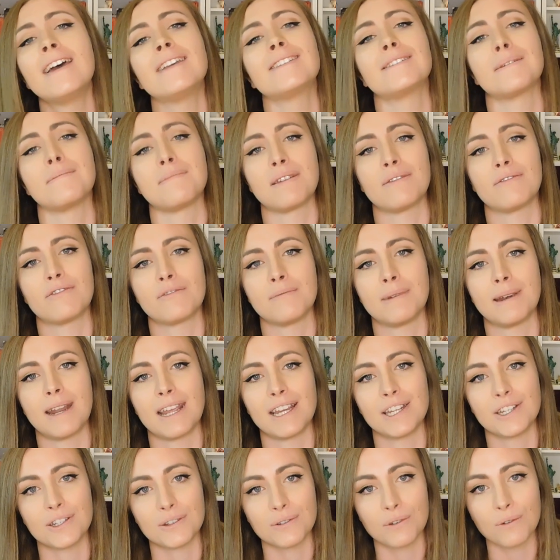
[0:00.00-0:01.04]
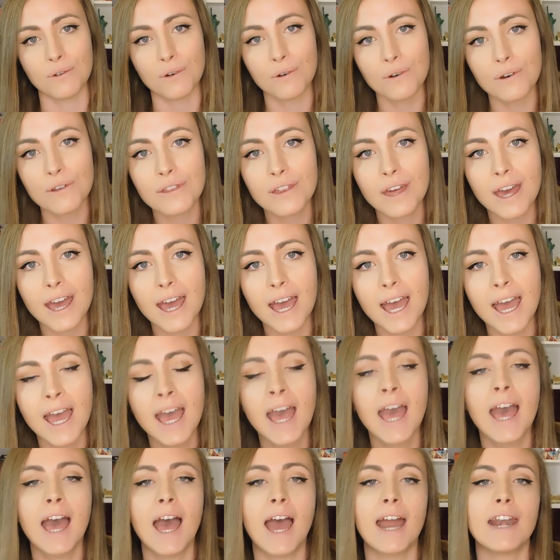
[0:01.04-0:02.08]
something from an ancient author,
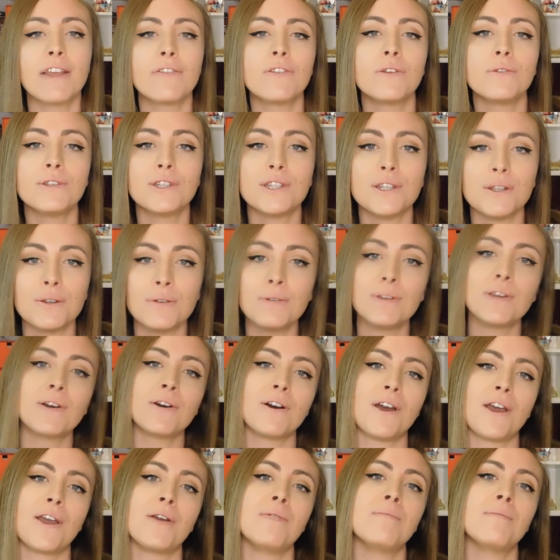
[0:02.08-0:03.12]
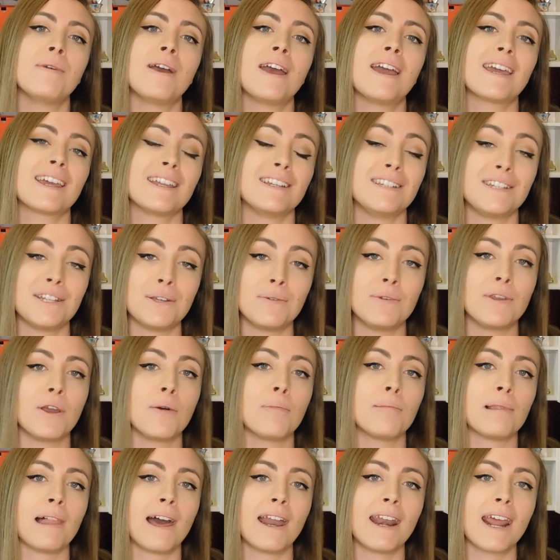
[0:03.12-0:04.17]
and if you do your homework and do
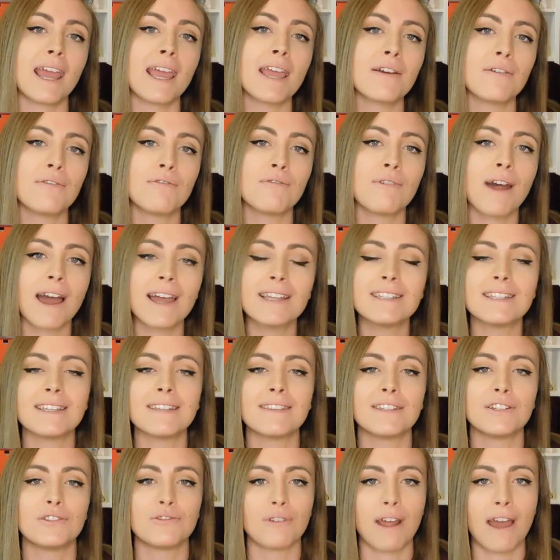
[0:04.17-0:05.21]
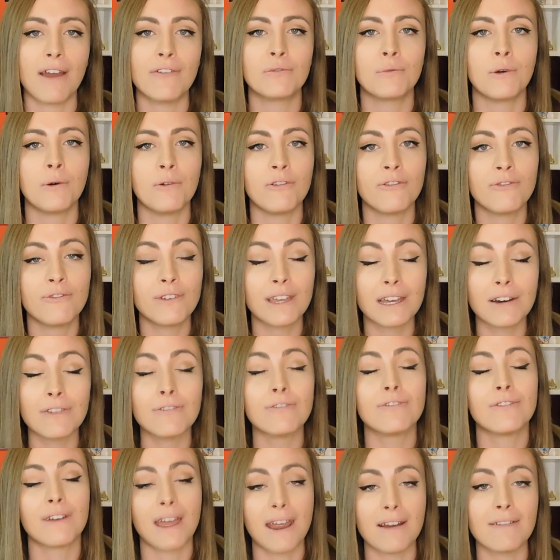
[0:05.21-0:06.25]
your planning, writing the draft will feel
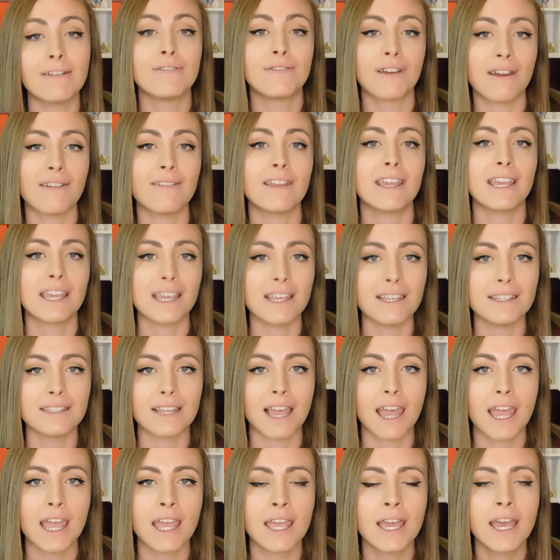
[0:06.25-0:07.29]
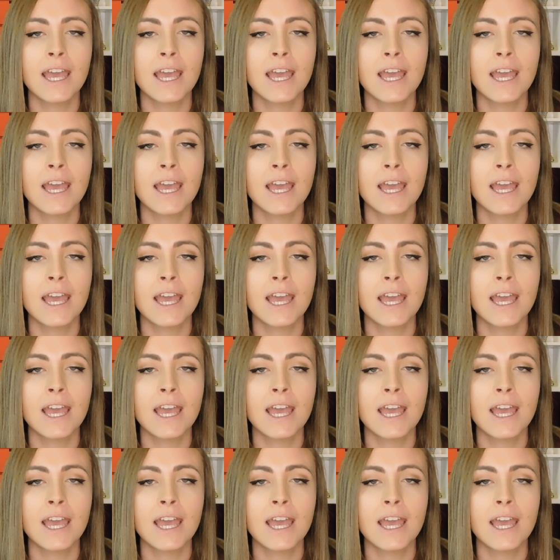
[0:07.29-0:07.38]
very easy.